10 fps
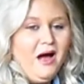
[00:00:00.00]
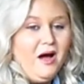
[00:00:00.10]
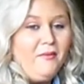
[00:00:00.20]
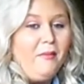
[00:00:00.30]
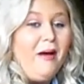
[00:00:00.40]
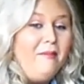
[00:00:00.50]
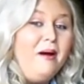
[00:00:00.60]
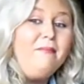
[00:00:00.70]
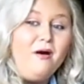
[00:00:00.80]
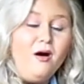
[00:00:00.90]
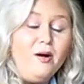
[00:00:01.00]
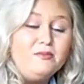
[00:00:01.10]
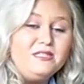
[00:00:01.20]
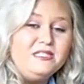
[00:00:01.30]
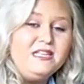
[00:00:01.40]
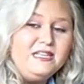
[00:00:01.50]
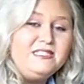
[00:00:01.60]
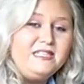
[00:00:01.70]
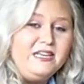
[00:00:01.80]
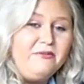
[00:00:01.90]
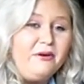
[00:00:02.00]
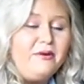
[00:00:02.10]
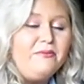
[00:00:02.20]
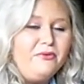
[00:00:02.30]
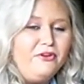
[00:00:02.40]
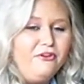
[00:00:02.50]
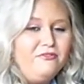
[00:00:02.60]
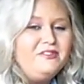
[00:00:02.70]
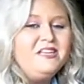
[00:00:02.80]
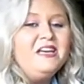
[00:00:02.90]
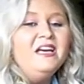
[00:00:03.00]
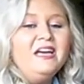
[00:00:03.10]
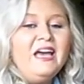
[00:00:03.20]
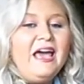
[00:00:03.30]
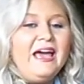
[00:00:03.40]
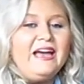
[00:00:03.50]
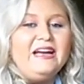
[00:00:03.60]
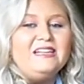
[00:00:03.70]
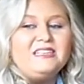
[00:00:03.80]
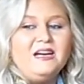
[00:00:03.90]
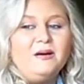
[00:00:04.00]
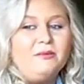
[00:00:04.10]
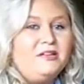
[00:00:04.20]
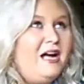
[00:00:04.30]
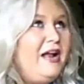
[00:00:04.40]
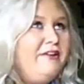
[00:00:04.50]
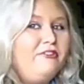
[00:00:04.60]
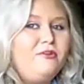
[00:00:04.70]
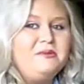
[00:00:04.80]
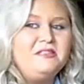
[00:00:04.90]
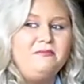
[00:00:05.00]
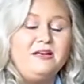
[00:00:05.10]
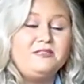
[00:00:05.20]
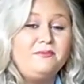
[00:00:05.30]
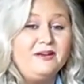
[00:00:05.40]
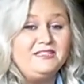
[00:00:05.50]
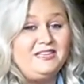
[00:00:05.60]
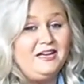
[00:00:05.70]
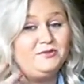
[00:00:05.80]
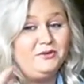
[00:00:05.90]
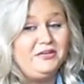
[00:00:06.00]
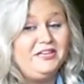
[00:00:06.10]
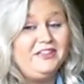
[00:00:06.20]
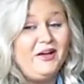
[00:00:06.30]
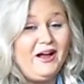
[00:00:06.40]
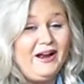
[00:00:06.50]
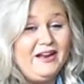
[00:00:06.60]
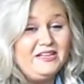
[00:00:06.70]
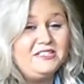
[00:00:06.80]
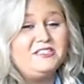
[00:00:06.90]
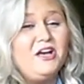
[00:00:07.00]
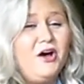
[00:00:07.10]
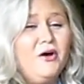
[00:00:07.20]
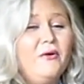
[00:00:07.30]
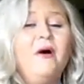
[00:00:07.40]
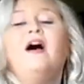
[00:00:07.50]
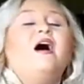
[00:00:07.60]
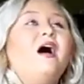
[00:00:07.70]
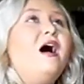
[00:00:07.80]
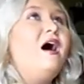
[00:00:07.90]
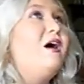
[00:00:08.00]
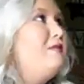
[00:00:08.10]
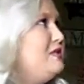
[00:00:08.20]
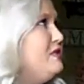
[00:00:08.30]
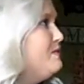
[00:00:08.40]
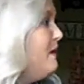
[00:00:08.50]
I'm at my mom's in Tennessee where we moved, and her dining room is the best place that has really good lighting, so this is